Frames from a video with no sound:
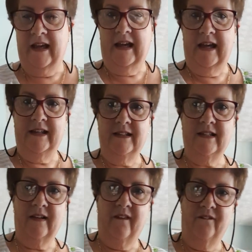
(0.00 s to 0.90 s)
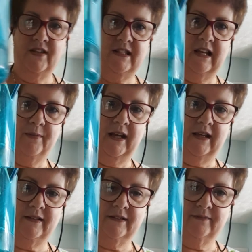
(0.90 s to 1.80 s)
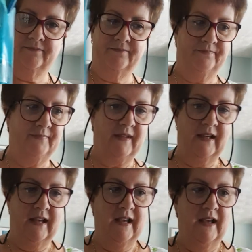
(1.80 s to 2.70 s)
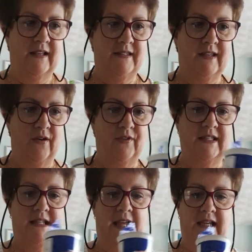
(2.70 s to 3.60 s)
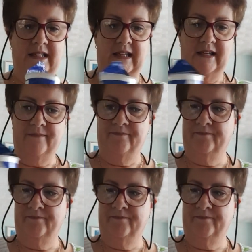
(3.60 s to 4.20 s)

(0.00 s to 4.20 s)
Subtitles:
and fizzy lemonade. So this lady